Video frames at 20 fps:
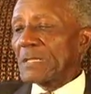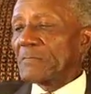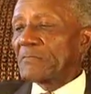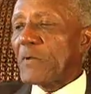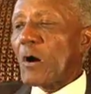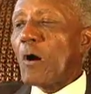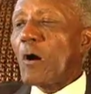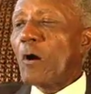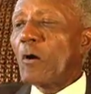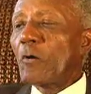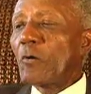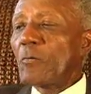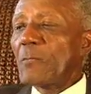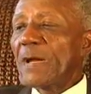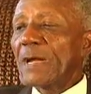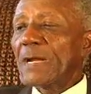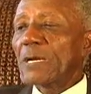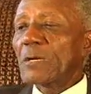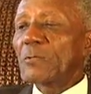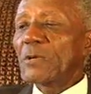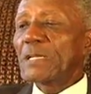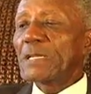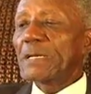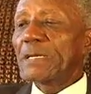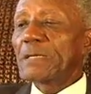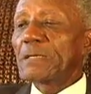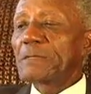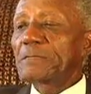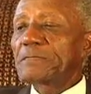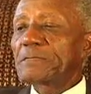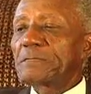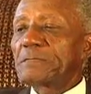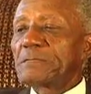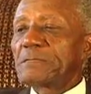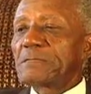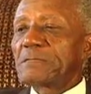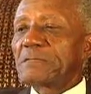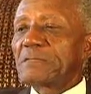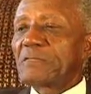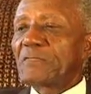For Omega we live,
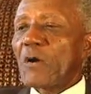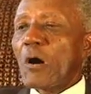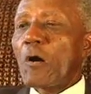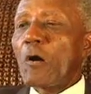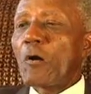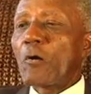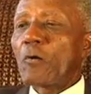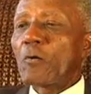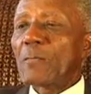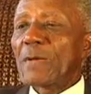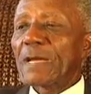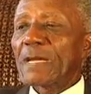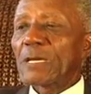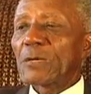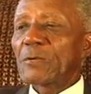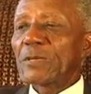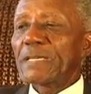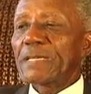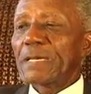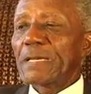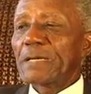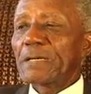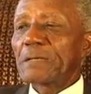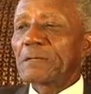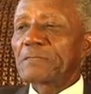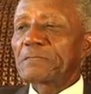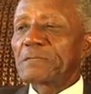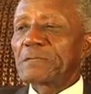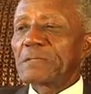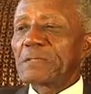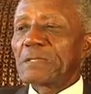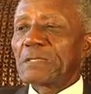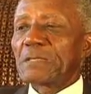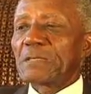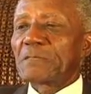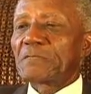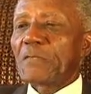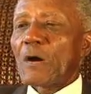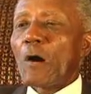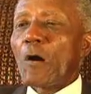for Omega we give,
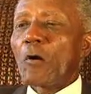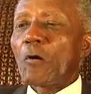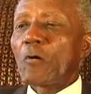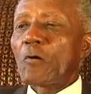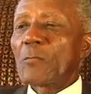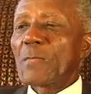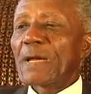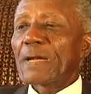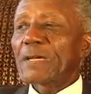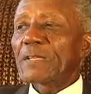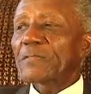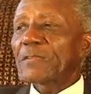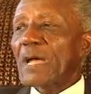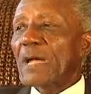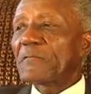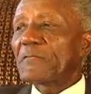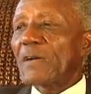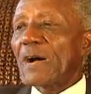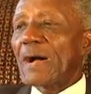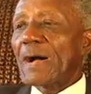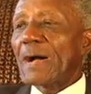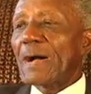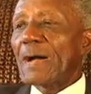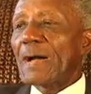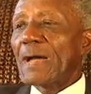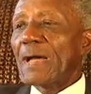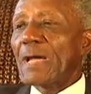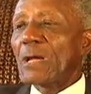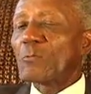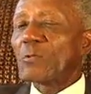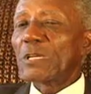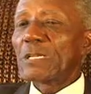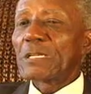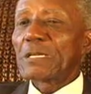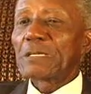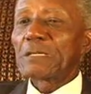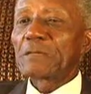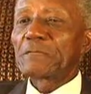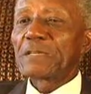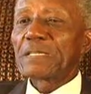for Omega Psi-Phi we
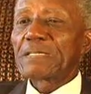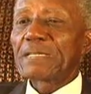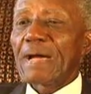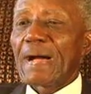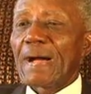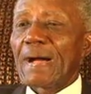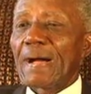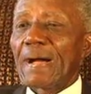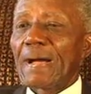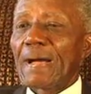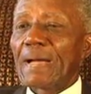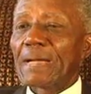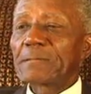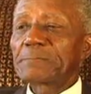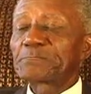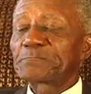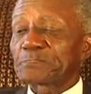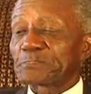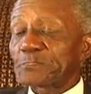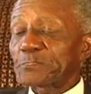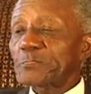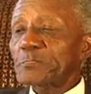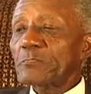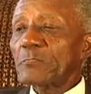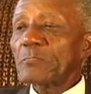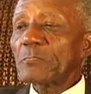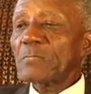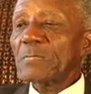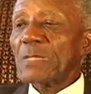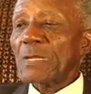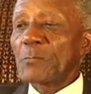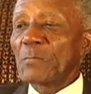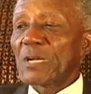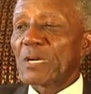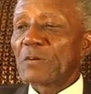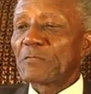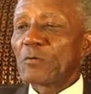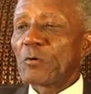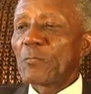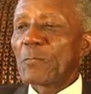live and die.
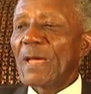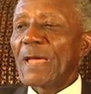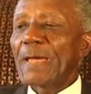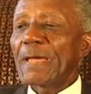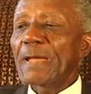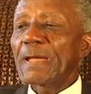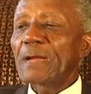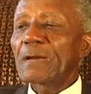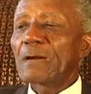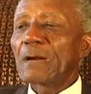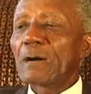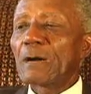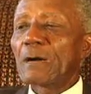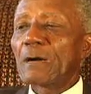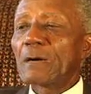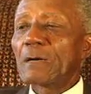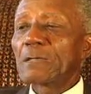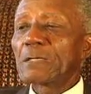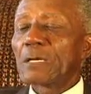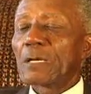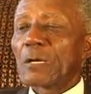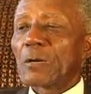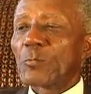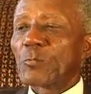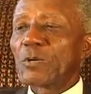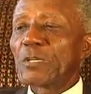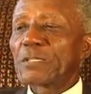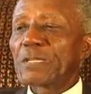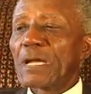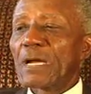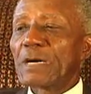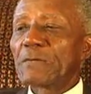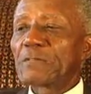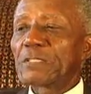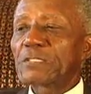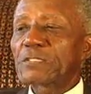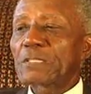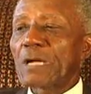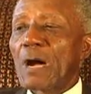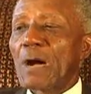Men of Omega, we'll
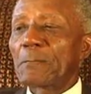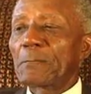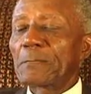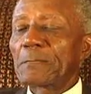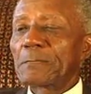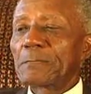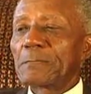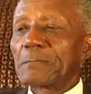never stop.